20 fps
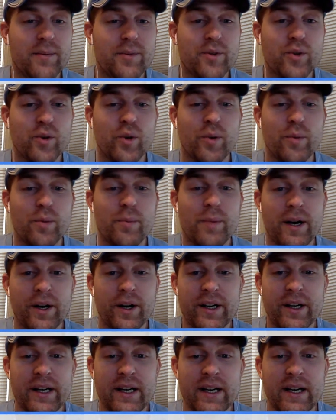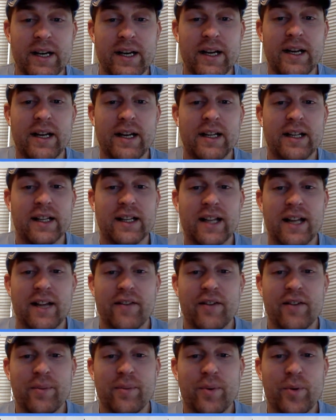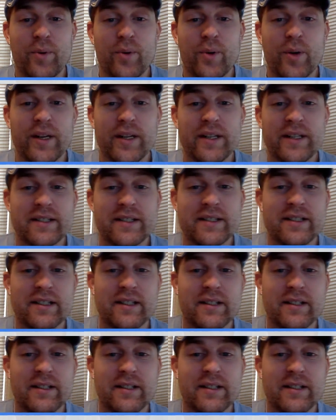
Joel Berry, 11 points.